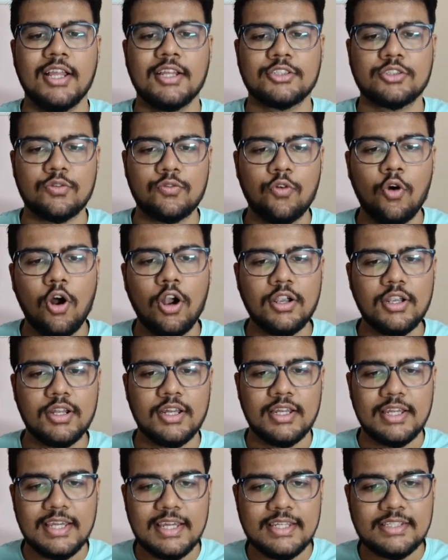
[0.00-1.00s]
So
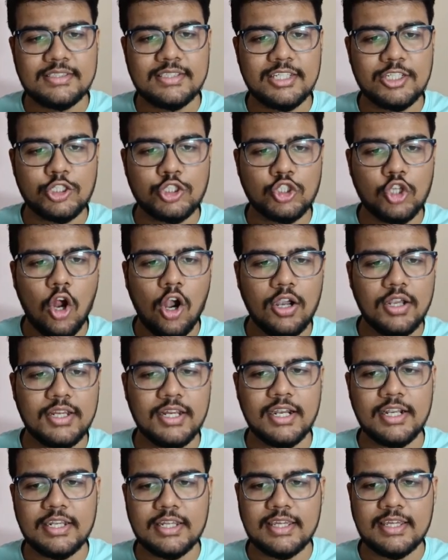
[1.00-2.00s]
what is the
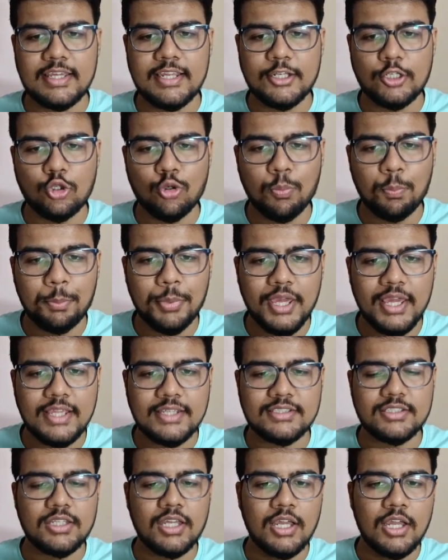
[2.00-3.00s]
shortcut key to
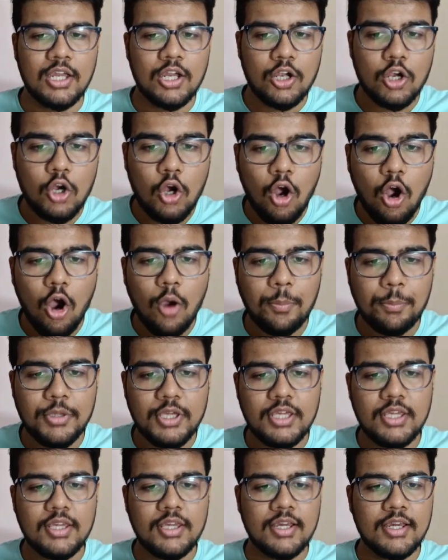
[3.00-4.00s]
paste
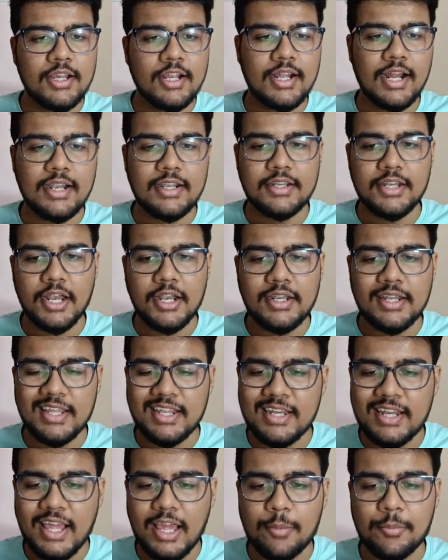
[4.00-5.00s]
copy content
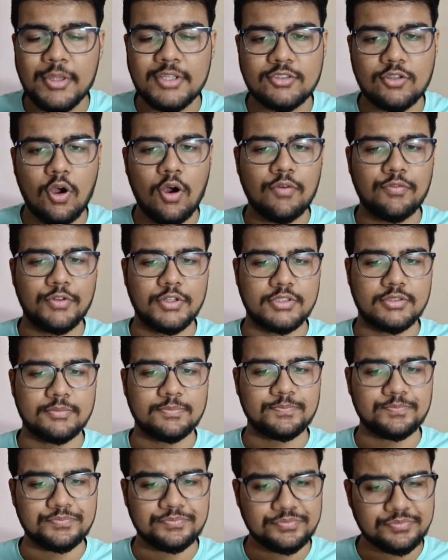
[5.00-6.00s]
in MS Office?
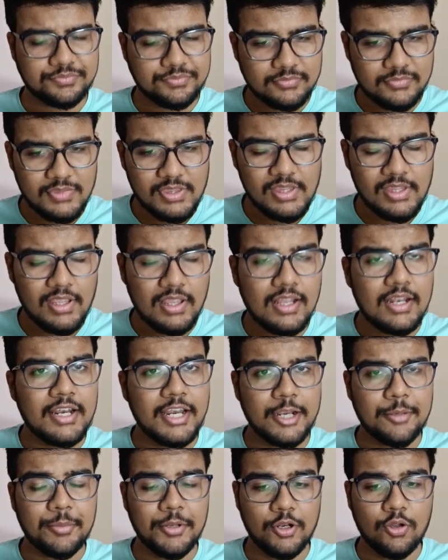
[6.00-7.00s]

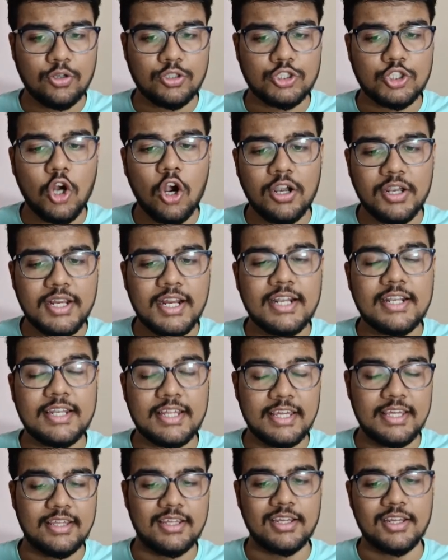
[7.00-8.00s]
Let me know,
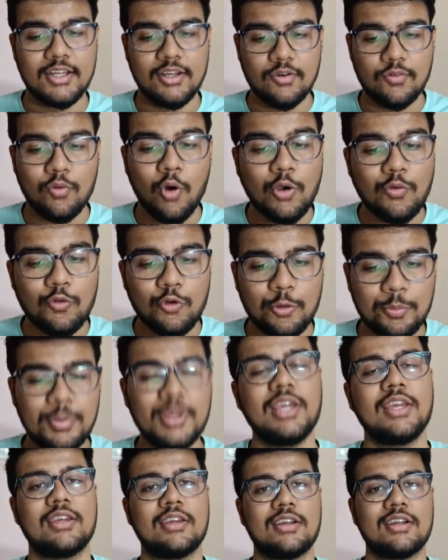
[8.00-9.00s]
shortcut key, what would
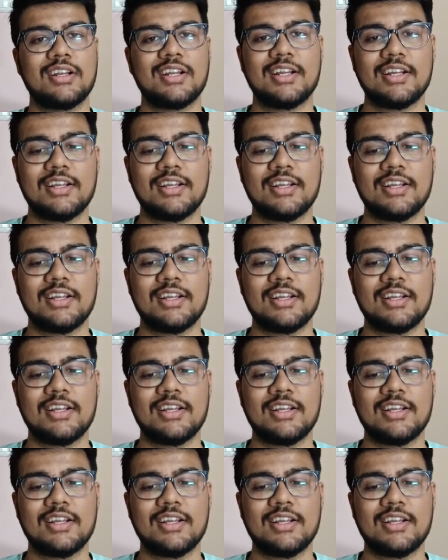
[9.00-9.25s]
be?